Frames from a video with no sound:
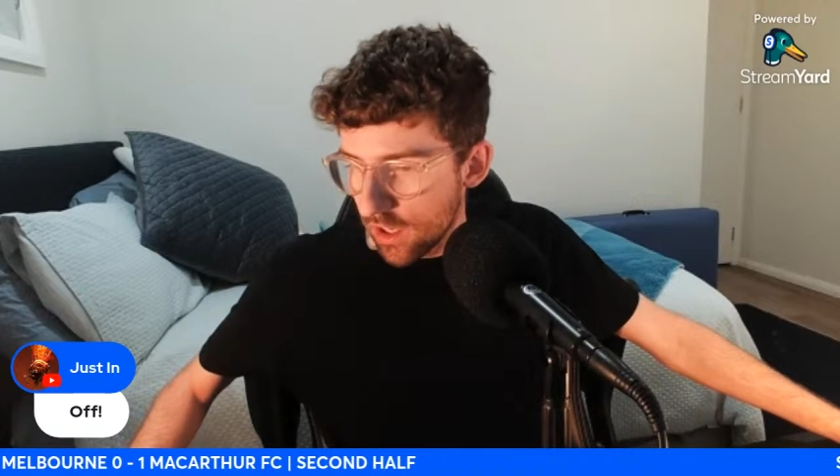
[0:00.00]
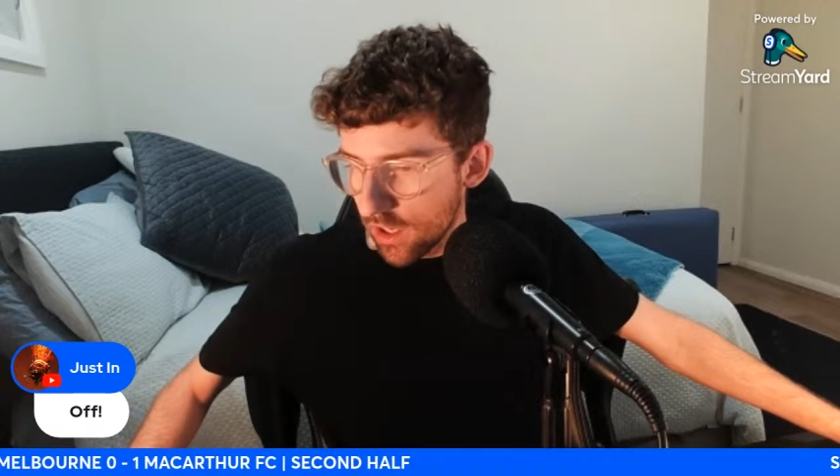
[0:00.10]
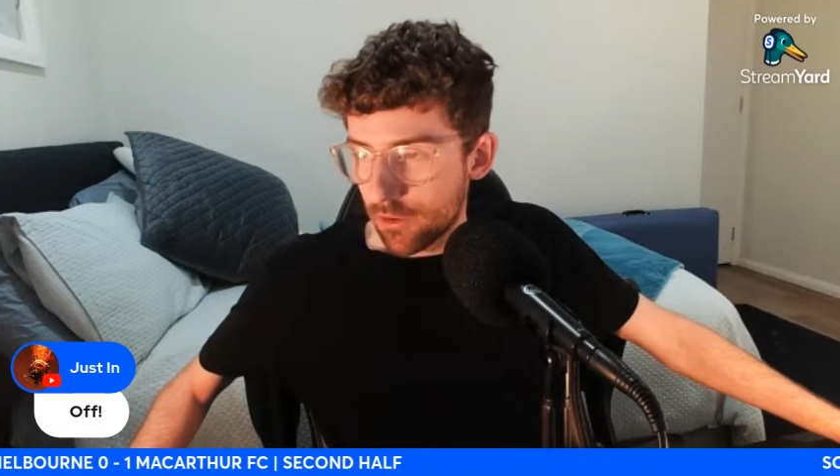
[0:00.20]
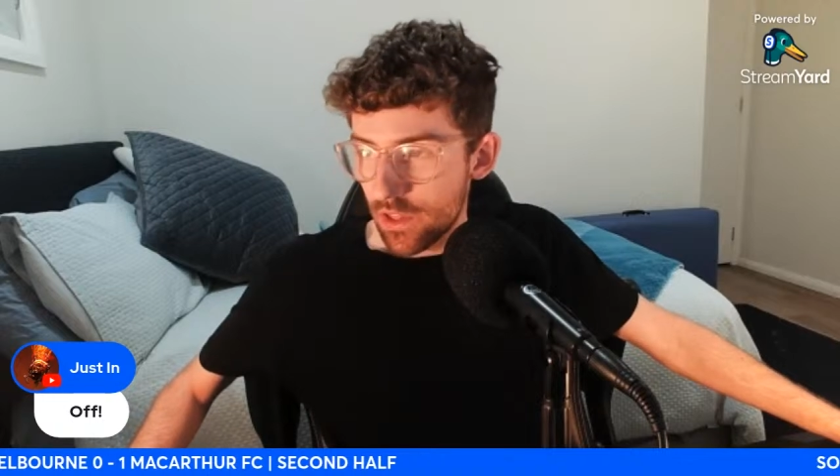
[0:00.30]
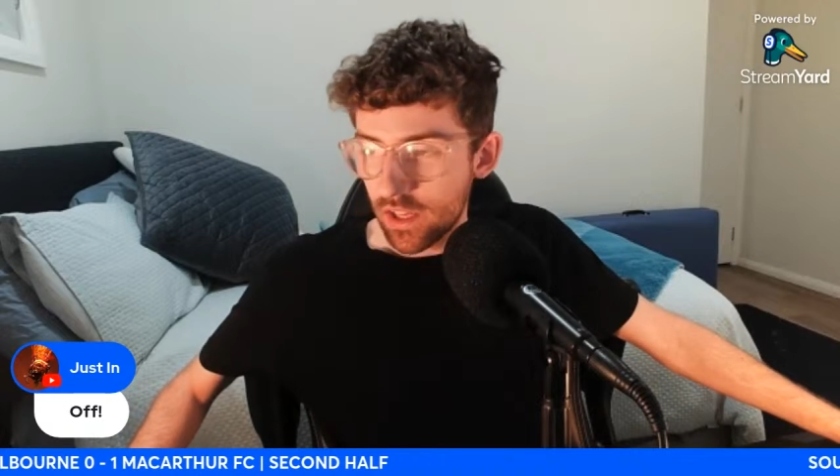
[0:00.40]

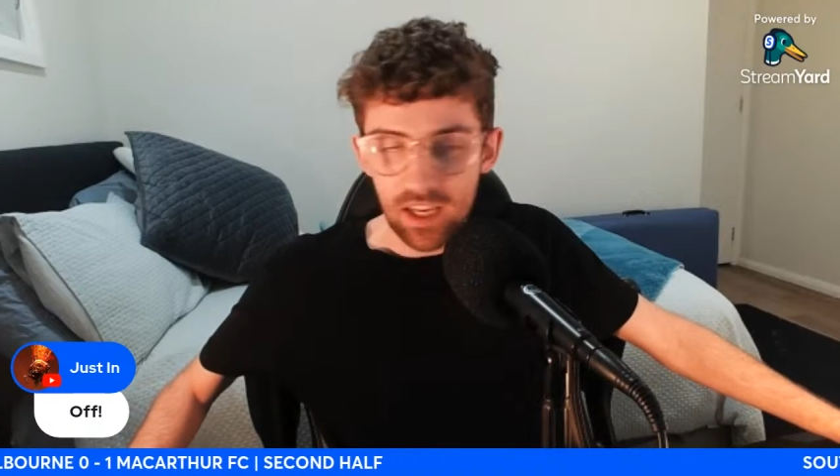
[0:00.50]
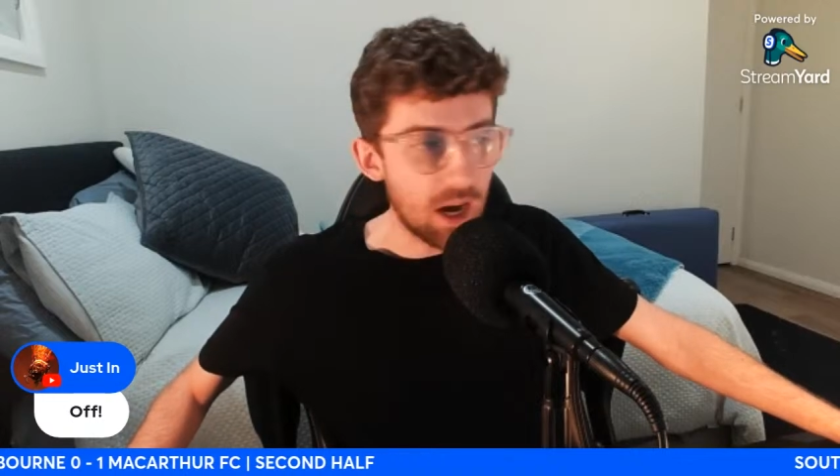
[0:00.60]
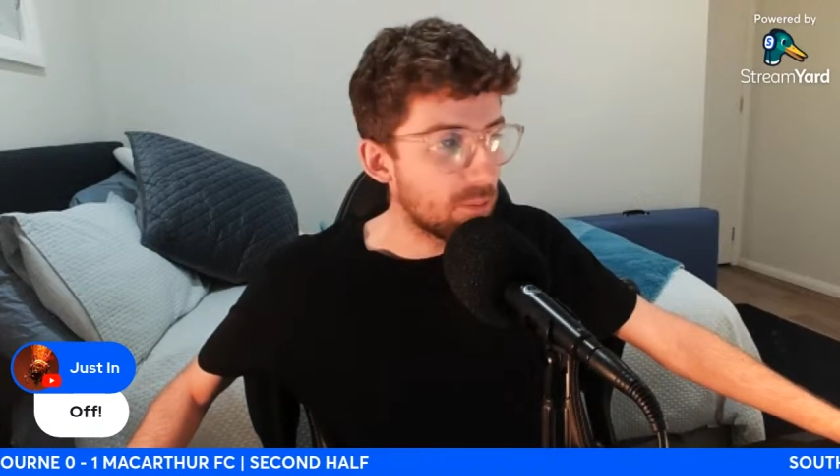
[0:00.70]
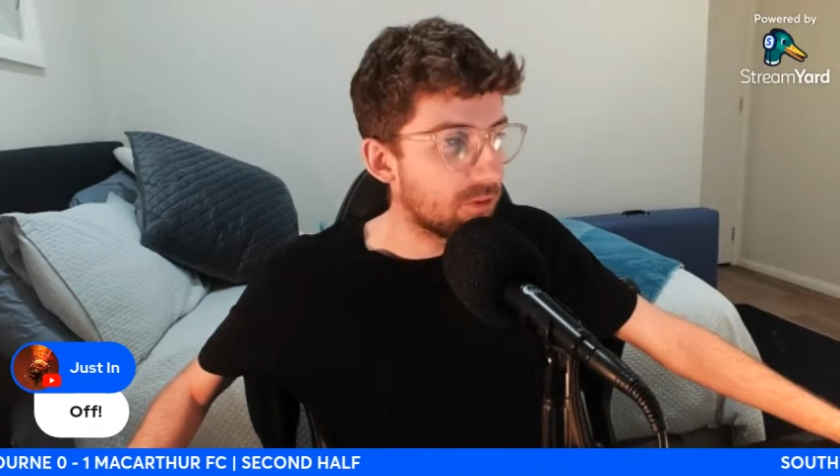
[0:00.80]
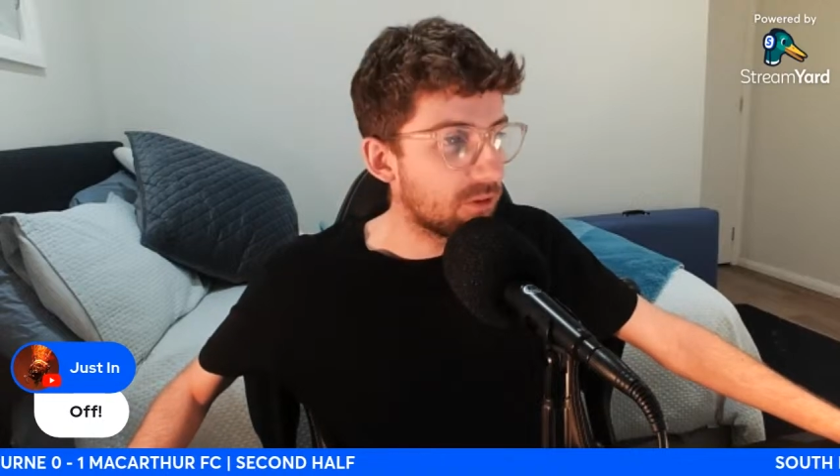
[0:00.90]
for the
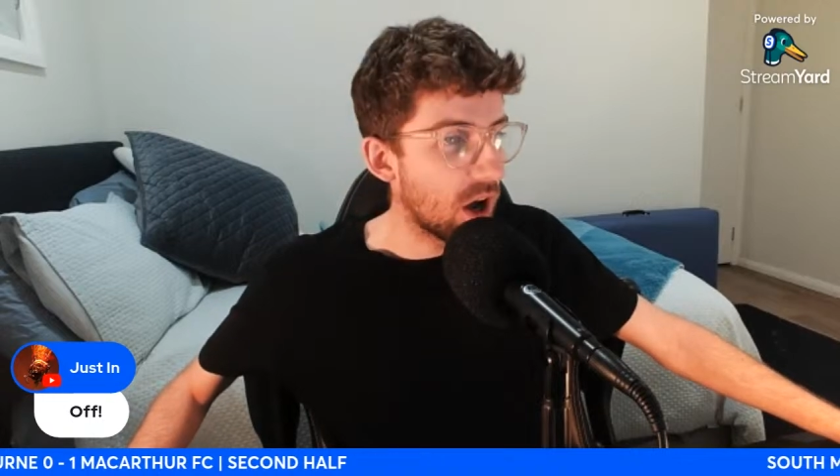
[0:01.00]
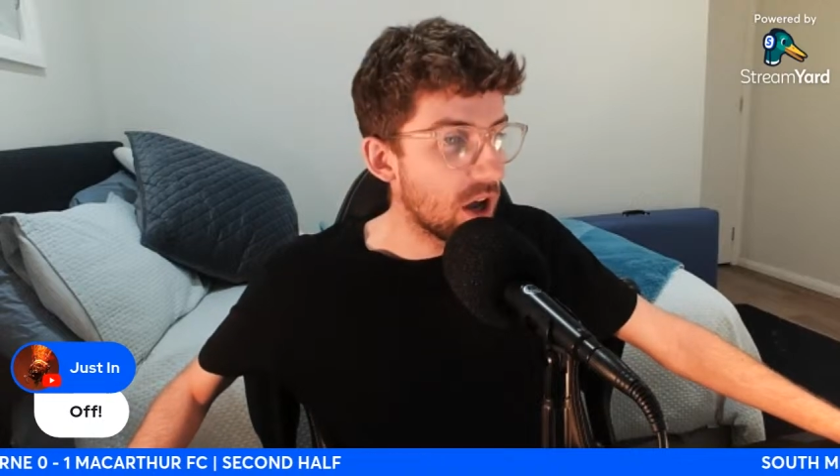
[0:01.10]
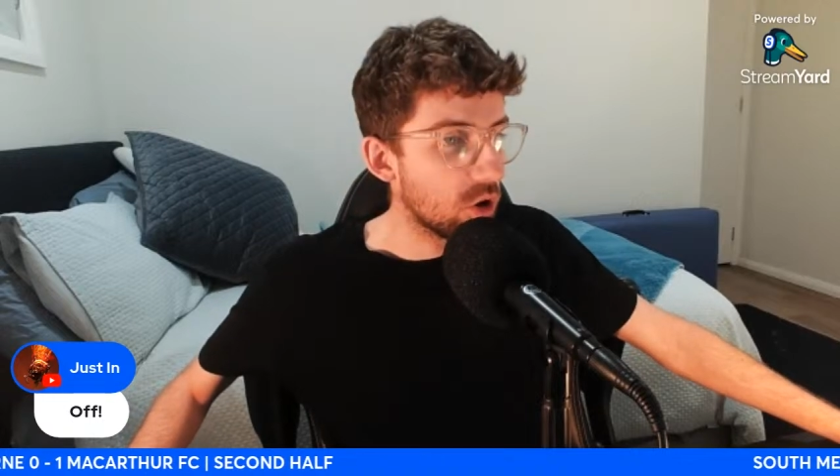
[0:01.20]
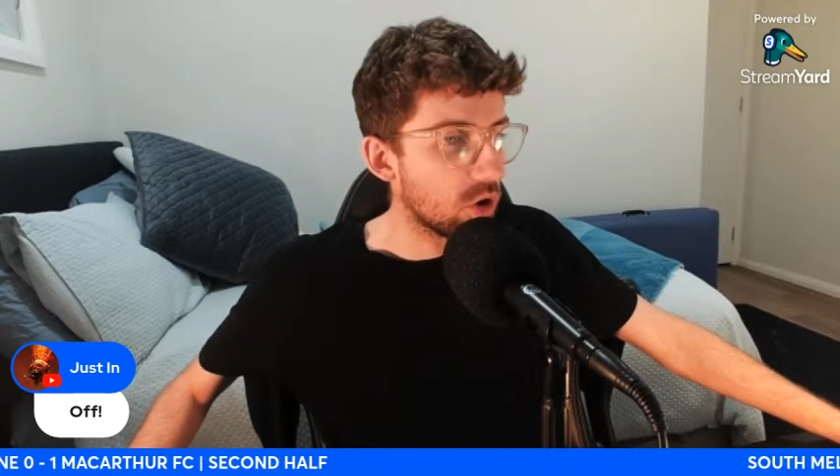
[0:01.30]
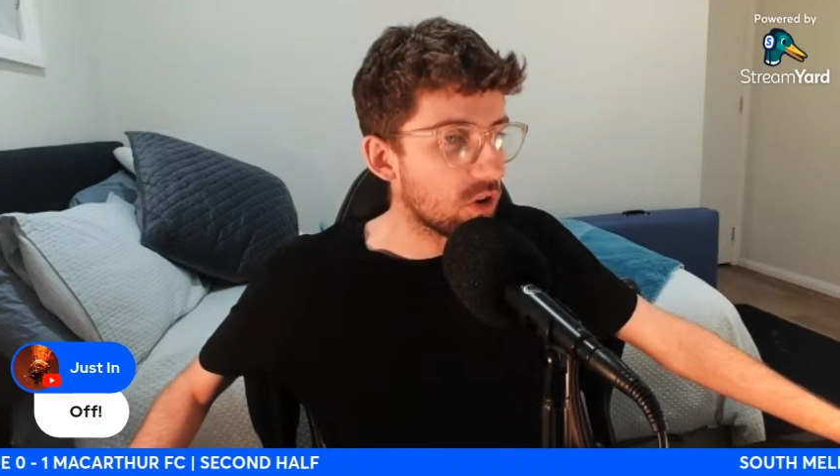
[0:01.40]
cup
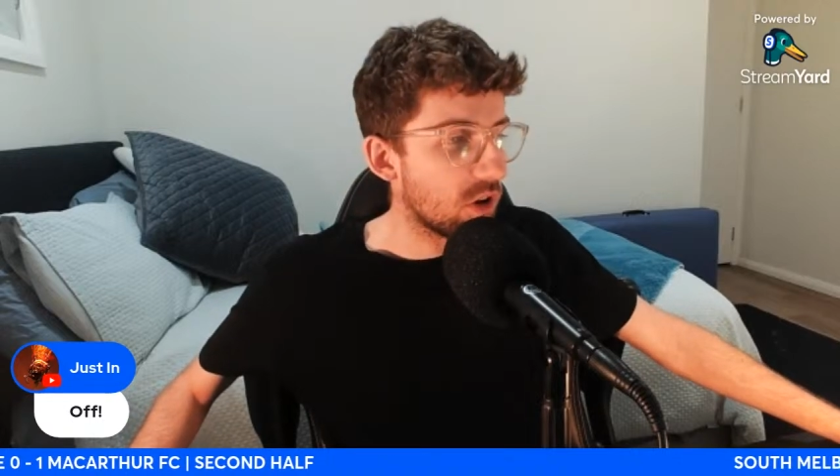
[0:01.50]
final.